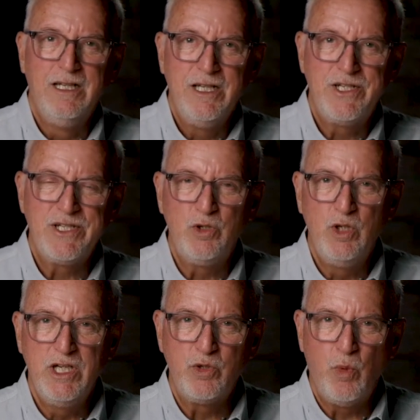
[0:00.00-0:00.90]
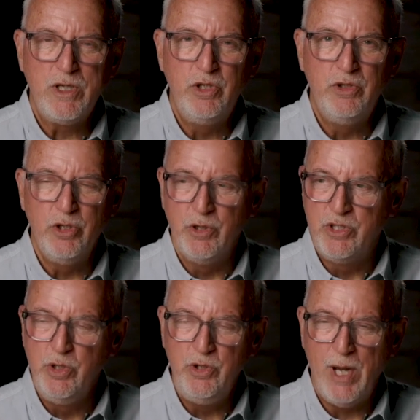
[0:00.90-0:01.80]
It's just it's what you do,
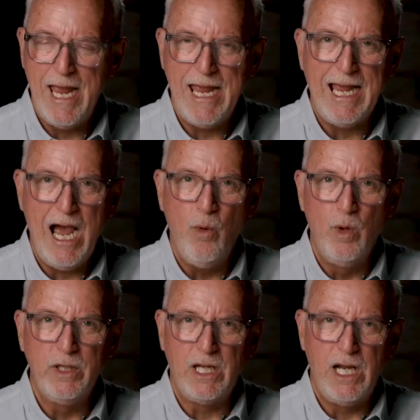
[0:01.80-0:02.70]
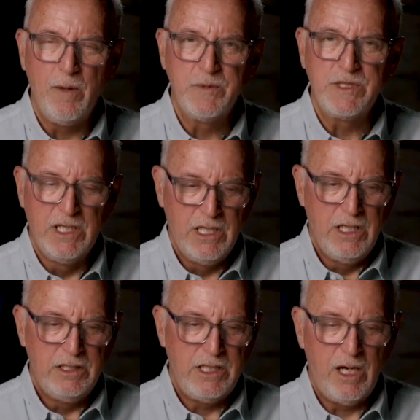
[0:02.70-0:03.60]
it's who you hang out with that helps
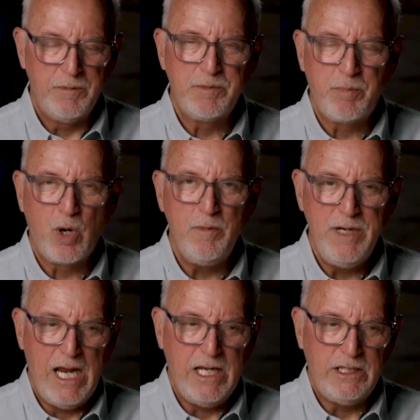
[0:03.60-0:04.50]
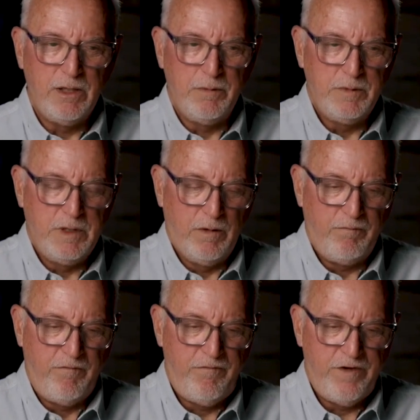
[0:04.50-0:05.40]
that helps permeate the, the
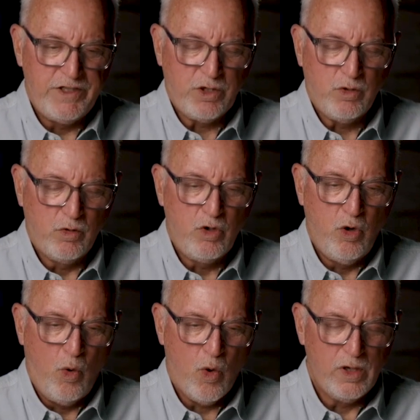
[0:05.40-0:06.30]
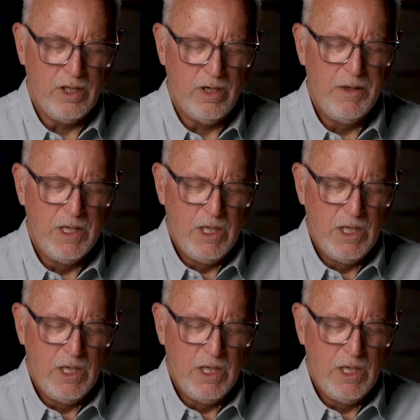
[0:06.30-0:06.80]
physical core, the,